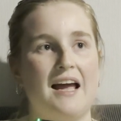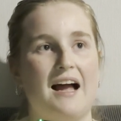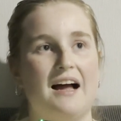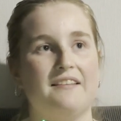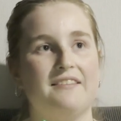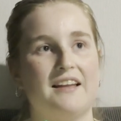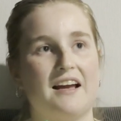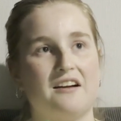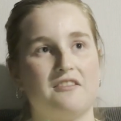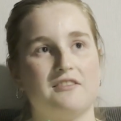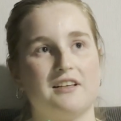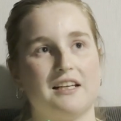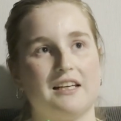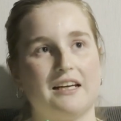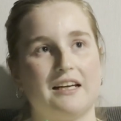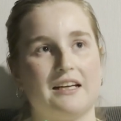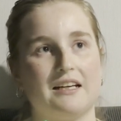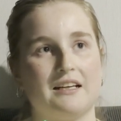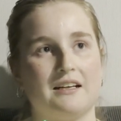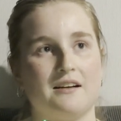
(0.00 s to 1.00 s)
And that
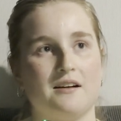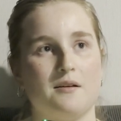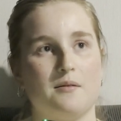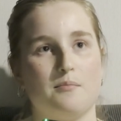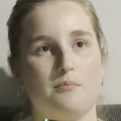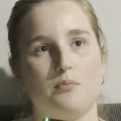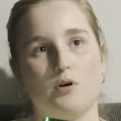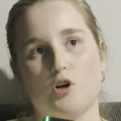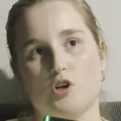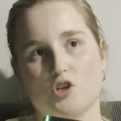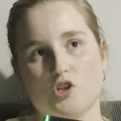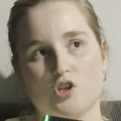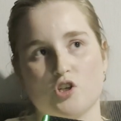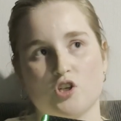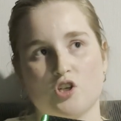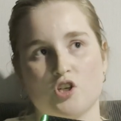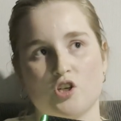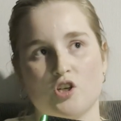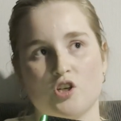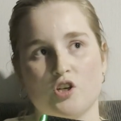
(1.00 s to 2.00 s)
really
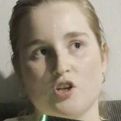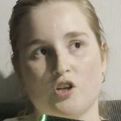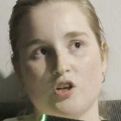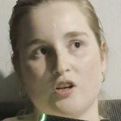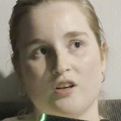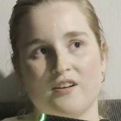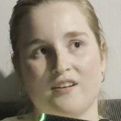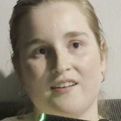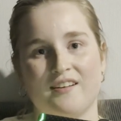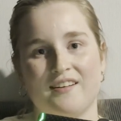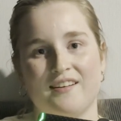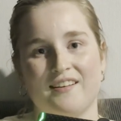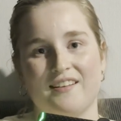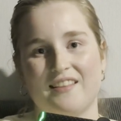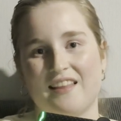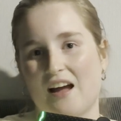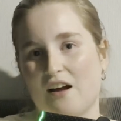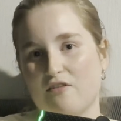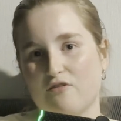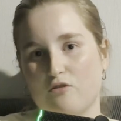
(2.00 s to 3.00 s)
pushed
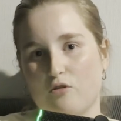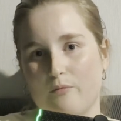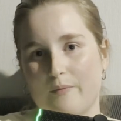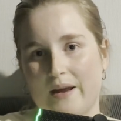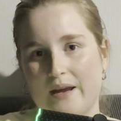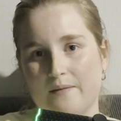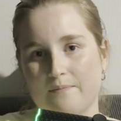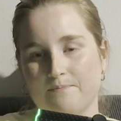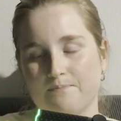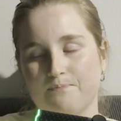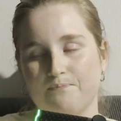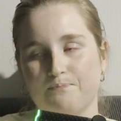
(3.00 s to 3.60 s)
that for me.